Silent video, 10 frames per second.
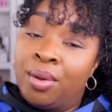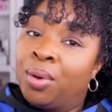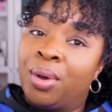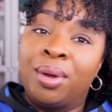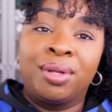
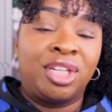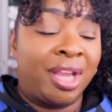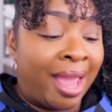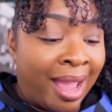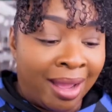Ooh,
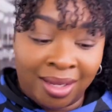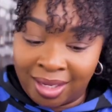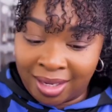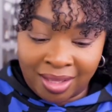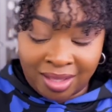child,
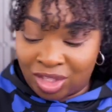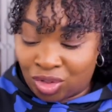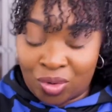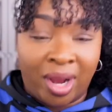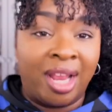honey, this
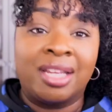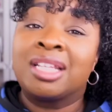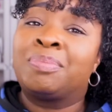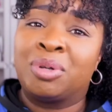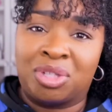
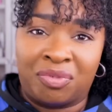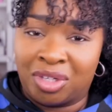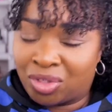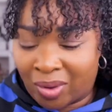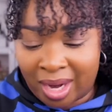
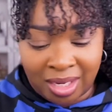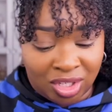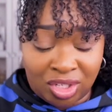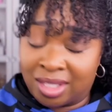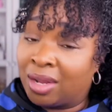Bougieville train is
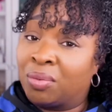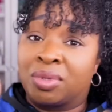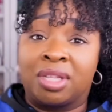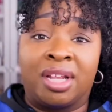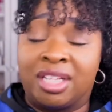just on,
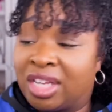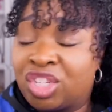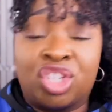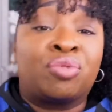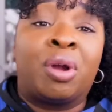it's
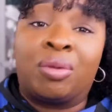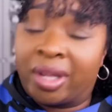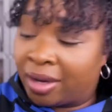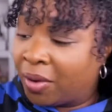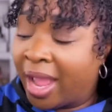just
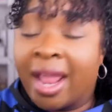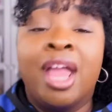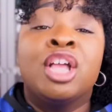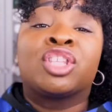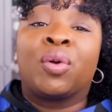rolling, okay?
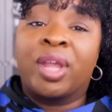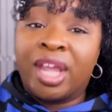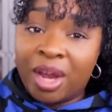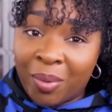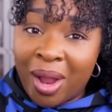So
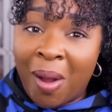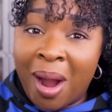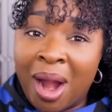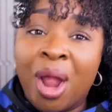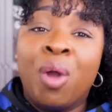here we
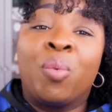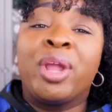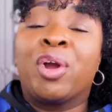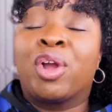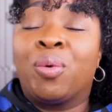are.
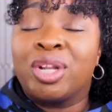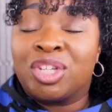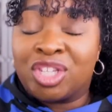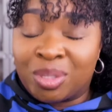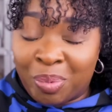We are going to
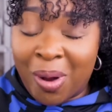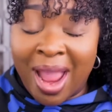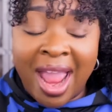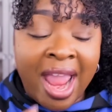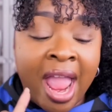
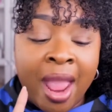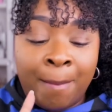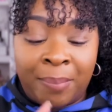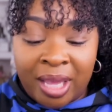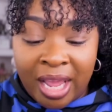spray
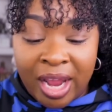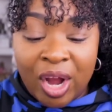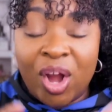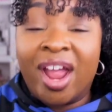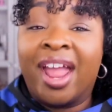
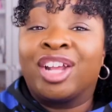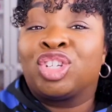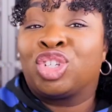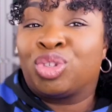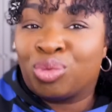Pure
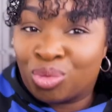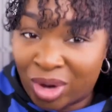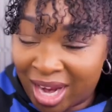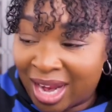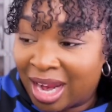
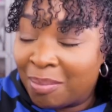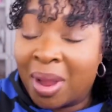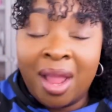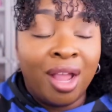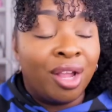Extreme.
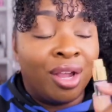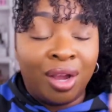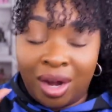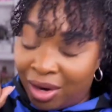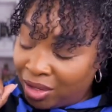
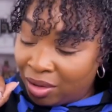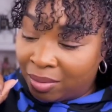Girl,